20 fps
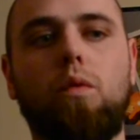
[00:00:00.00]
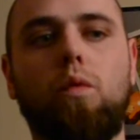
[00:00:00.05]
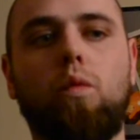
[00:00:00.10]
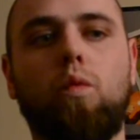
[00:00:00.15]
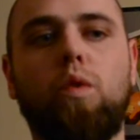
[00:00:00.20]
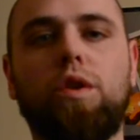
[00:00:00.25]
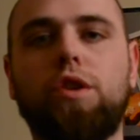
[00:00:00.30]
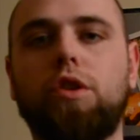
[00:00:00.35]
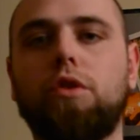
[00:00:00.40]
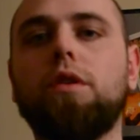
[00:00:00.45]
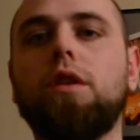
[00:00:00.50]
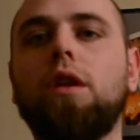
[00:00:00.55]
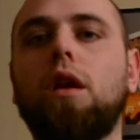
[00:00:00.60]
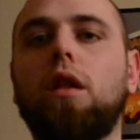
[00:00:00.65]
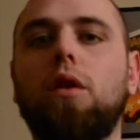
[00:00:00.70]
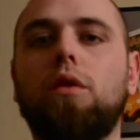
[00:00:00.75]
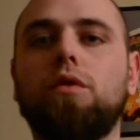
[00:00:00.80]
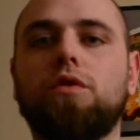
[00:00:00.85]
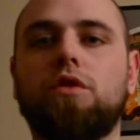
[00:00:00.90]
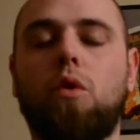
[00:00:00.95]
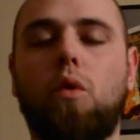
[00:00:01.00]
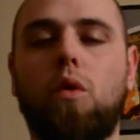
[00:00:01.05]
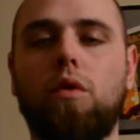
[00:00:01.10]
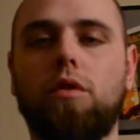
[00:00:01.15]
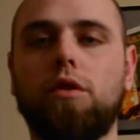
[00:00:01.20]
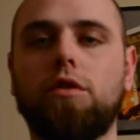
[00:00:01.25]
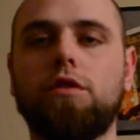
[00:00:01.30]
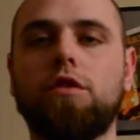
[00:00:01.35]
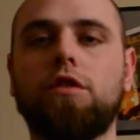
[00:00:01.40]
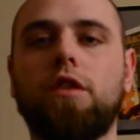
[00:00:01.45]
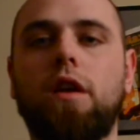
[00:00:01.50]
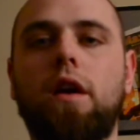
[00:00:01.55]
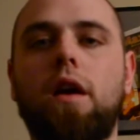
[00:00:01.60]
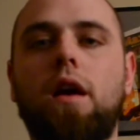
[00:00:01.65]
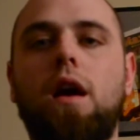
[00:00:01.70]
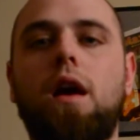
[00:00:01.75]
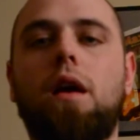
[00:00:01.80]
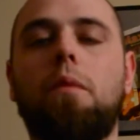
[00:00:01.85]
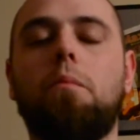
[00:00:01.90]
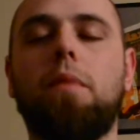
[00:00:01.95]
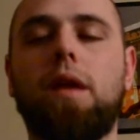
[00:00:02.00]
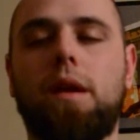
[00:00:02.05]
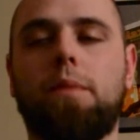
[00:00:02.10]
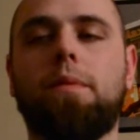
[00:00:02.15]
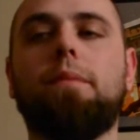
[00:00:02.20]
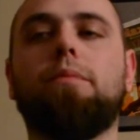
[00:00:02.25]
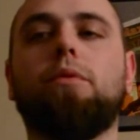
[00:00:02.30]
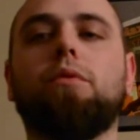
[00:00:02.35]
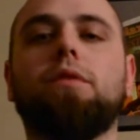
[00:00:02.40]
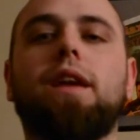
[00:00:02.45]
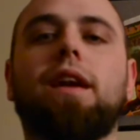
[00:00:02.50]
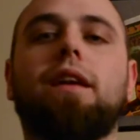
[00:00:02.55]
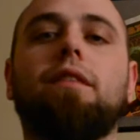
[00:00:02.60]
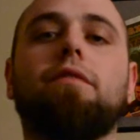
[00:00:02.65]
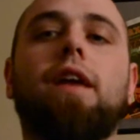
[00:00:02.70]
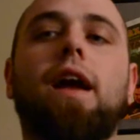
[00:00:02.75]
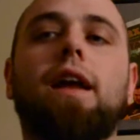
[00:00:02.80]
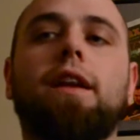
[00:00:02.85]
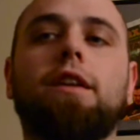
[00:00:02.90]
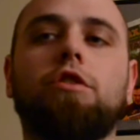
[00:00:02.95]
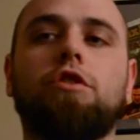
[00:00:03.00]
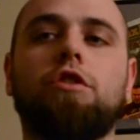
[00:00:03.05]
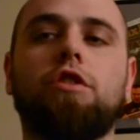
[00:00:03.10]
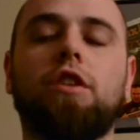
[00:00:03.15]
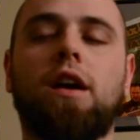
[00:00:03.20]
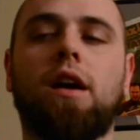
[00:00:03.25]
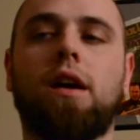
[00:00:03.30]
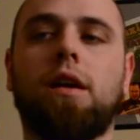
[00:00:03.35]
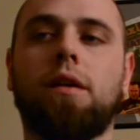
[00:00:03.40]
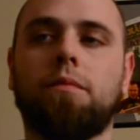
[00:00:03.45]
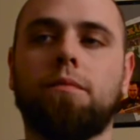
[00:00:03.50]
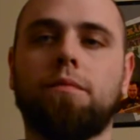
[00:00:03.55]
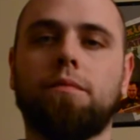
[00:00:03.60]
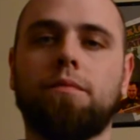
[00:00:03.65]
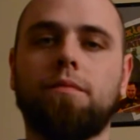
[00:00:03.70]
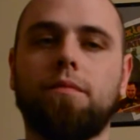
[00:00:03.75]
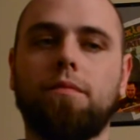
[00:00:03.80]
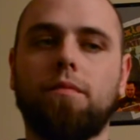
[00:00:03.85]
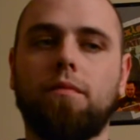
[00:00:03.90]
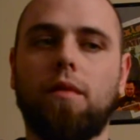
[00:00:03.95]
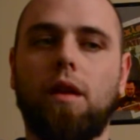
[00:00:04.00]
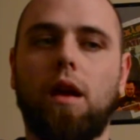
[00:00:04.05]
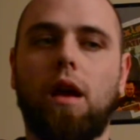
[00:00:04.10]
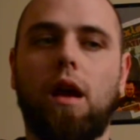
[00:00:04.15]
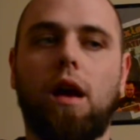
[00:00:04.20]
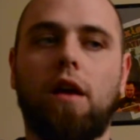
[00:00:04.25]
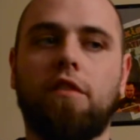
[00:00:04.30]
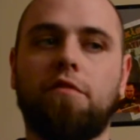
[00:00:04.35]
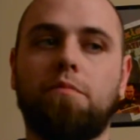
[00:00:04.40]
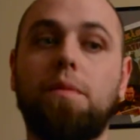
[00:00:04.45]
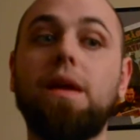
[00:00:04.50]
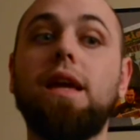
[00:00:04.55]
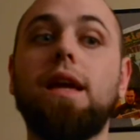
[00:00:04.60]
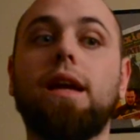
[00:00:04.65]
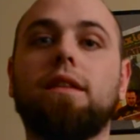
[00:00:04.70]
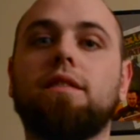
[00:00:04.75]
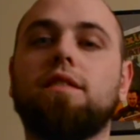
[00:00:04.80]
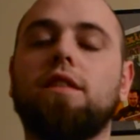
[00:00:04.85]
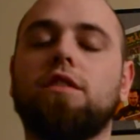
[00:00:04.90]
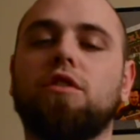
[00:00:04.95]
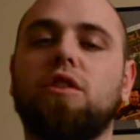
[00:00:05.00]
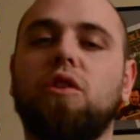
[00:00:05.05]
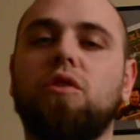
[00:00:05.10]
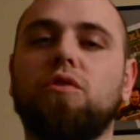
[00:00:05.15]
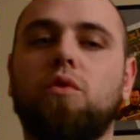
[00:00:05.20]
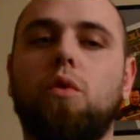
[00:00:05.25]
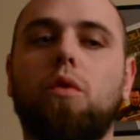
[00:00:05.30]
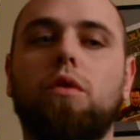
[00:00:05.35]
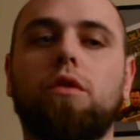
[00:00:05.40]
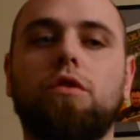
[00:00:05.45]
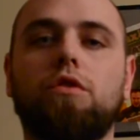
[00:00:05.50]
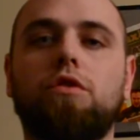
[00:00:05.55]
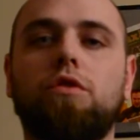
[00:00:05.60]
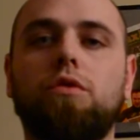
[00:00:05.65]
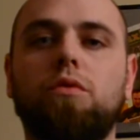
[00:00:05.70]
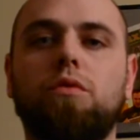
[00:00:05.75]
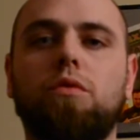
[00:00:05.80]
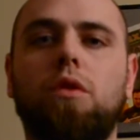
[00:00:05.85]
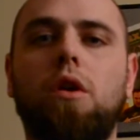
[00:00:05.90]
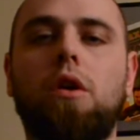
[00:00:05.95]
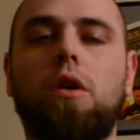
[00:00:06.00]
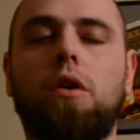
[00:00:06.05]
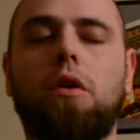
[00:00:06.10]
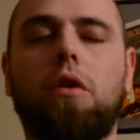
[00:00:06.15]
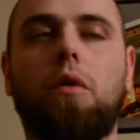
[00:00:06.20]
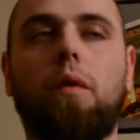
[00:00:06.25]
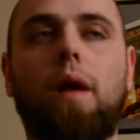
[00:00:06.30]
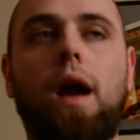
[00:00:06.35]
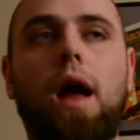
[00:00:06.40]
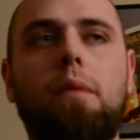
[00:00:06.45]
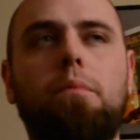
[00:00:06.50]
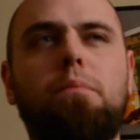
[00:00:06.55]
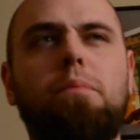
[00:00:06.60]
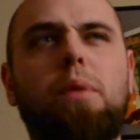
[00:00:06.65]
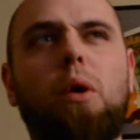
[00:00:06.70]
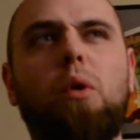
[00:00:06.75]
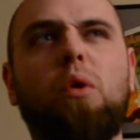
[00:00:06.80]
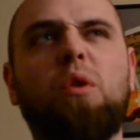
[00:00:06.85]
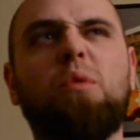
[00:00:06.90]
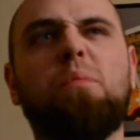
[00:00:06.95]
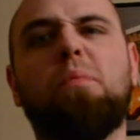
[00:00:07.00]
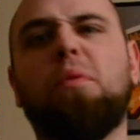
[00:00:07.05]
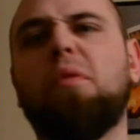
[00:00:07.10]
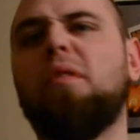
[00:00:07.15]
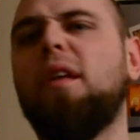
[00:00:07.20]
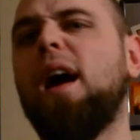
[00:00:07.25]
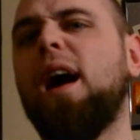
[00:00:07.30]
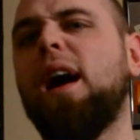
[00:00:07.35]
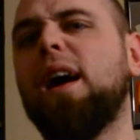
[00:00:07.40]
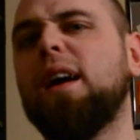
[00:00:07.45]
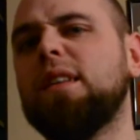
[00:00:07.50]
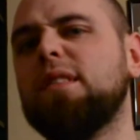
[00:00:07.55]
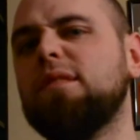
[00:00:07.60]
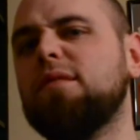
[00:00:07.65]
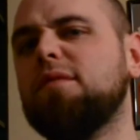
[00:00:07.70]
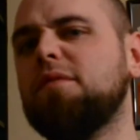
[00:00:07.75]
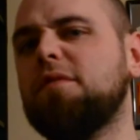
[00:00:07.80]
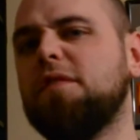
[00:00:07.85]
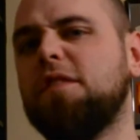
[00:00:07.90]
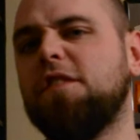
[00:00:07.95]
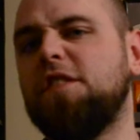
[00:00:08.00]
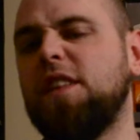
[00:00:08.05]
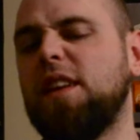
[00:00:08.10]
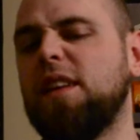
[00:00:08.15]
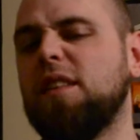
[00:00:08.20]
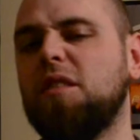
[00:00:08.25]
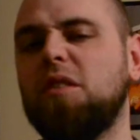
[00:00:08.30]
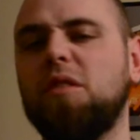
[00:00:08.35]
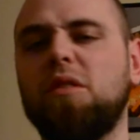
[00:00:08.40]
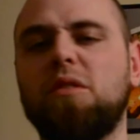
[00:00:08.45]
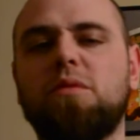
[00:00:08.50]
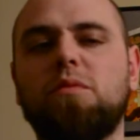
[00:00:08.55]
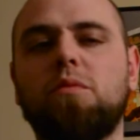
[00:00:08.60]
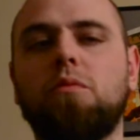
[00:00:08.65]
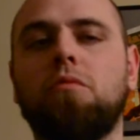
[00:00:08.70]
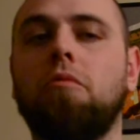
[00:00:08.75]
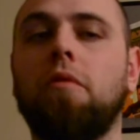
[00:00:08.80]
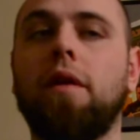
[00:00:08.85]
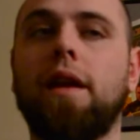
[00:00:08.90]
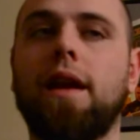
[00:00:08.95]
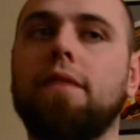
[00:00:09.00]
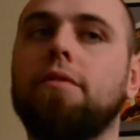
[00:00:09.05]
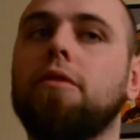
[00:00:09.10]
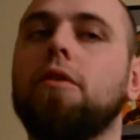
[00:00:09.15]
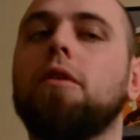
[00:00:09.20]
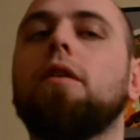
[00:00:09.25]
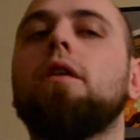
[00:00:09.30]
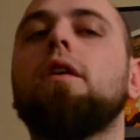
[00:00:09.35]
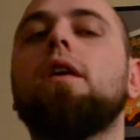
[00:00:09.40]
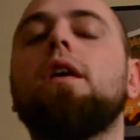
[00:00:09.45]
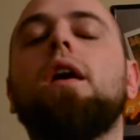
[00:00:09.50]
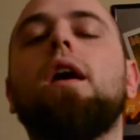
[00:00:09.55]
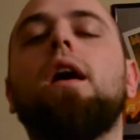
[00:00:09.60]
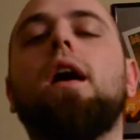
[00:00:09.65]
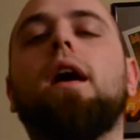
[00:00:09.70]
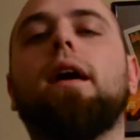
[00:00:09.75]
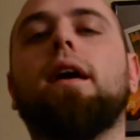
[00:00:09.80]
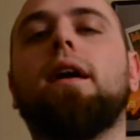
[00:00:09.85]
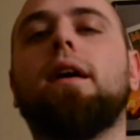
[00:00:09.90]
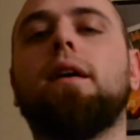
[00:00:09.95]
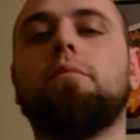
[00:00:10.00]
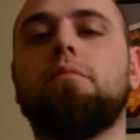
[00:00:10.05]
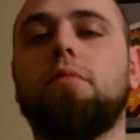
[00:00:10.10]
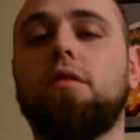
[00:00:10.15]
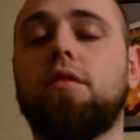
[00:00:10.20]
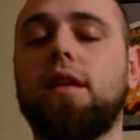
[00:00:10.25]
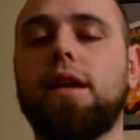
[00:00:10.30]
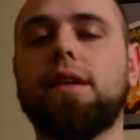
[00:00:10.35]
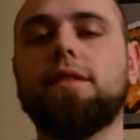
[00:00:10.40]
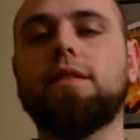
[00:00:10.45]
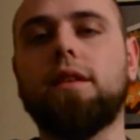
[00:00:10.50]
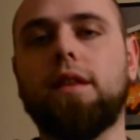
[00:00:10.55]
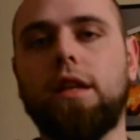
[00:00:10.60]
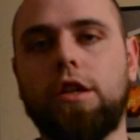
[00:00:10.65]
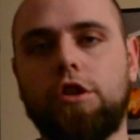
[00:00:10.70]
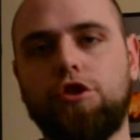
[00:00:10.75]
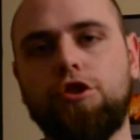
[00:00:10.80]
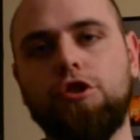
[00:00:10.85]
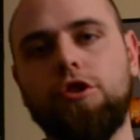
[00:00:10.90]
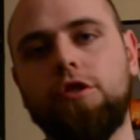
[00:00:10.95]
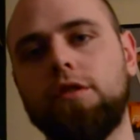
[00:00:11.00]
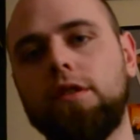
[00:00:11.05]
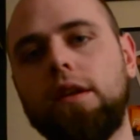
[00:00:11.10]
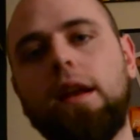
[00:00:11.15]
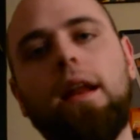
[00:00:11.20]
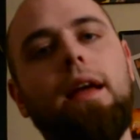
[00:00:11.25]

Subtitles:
When you're in close quarters, many people will take advantage of being in such close quarters to grab, poke, prod, feel, whatever, things that they shouldn't.